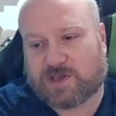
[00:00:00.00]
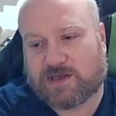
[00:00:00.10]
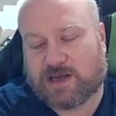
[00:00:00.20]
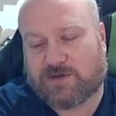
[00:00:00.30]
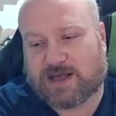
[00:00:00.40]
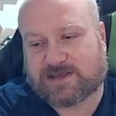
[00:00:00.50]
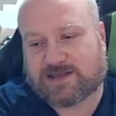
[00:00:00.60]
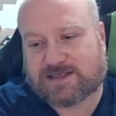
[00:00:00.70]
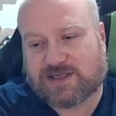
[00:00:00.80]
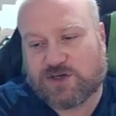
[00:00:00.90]
you know,
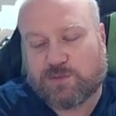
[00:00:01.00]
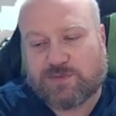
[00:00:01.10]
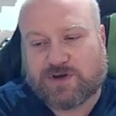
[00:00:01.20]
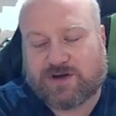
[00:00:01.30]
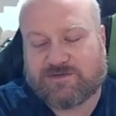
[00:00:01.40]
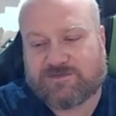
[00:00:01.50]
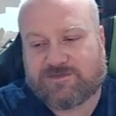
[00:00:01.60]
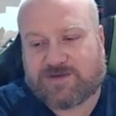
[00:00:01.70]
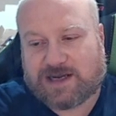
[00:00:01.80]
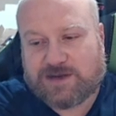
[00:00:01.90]
that's the number of
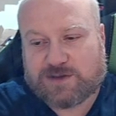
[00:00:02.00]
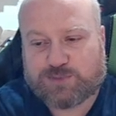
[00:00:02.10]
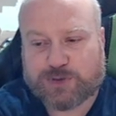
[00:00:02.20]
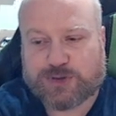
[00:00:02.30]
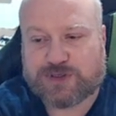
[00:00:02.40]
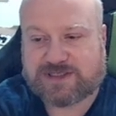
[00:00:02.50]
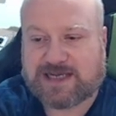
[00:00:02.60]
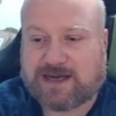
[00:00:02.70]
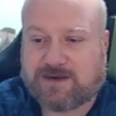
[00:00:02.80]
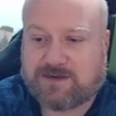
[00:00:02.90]
values per
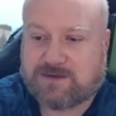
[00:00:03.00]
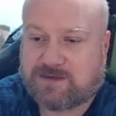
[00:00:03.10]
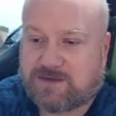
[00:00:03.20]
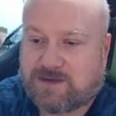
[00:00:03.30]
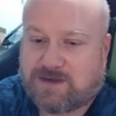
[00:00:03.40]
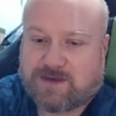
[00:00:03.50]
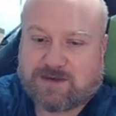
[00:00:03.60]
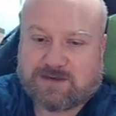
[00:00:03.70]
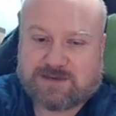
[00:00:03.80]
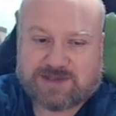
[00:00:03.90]
second.
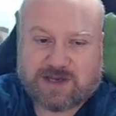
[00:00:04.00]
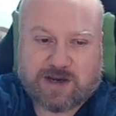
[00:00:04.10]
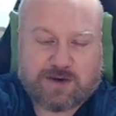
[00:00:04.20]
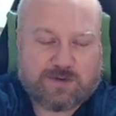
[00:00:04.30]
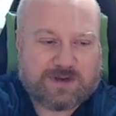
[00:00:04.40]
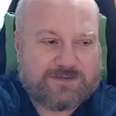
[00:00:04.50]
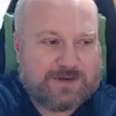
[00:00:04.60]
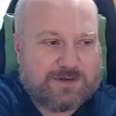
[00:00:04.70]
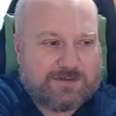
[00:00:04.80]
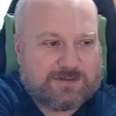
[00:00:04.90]
So if
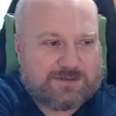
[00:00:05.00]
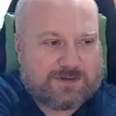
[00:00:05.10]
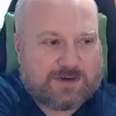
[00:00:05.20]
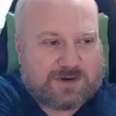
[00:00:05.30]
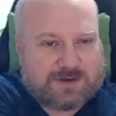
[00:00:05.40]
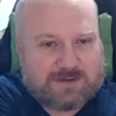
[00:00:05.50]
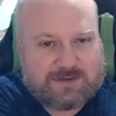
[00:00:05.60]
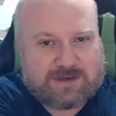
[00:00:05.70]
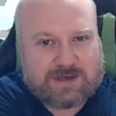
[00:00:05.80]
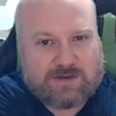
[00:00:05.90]
you talk,
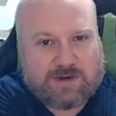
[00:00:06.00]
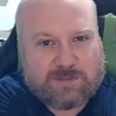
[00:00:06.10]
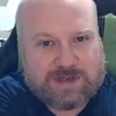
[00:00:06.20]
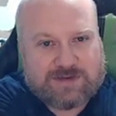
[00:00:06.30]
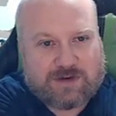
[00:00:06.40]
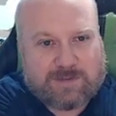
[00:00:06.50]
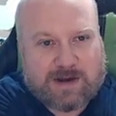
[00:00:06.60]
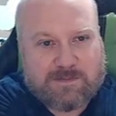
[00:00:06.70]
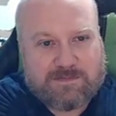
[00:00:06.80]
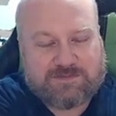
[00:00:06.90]
you know, normally you talk
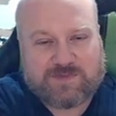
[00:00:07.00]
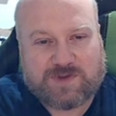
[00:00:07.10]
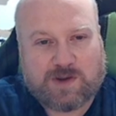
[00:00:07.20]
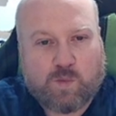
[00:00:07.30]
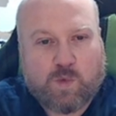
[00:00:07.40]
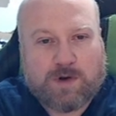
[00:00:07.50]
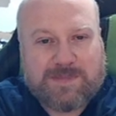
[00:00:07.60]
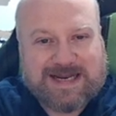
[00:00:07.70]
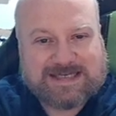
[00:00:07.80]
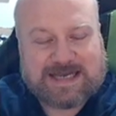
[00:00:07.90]
about, you know, 1
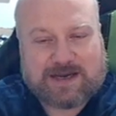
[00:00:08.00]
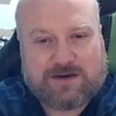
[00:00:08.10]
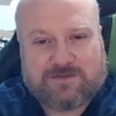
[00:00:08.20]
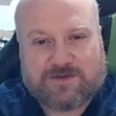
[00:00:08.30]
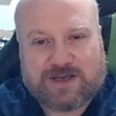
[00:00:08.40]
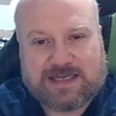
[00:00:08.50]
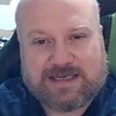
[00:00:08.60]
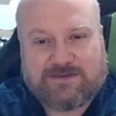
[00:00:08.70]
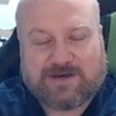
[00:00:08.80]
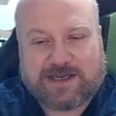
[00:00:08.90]
millisecond for a
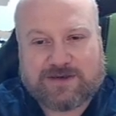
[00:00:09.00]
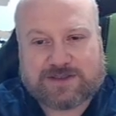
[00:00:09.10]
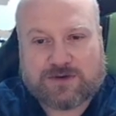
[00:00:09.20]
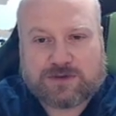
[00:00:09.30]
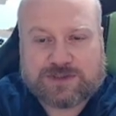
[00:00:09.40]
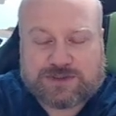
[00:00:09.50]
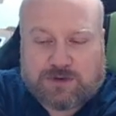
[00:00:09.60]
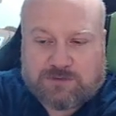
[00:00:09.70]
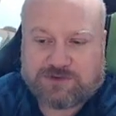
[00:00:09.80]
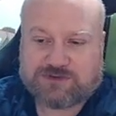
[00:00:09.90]
key-value store to
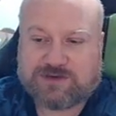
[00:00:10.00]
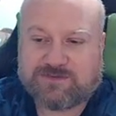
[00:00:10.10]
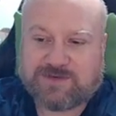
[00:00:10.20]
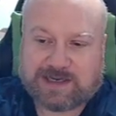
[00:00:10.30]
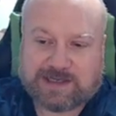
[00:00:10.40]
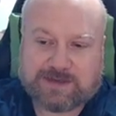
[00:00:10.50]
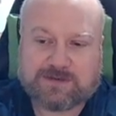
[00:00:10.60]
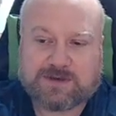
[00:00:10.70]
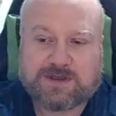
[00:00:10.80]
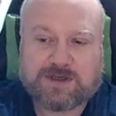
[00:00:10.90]
store or retrieve a value.
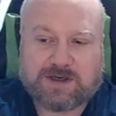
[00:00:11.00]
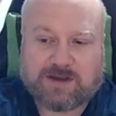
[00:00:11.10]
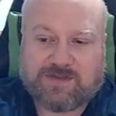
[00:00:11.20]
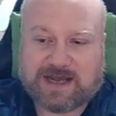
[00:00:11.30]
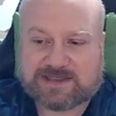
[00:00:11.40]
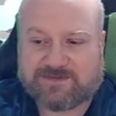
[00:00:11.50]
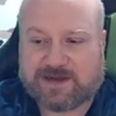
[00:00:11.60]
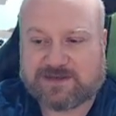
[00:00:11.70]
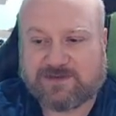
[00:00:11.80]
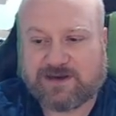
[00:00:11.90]
That's
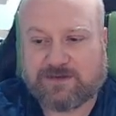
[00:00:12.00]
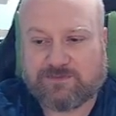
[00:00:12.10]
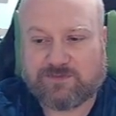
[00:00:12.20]
effectively a,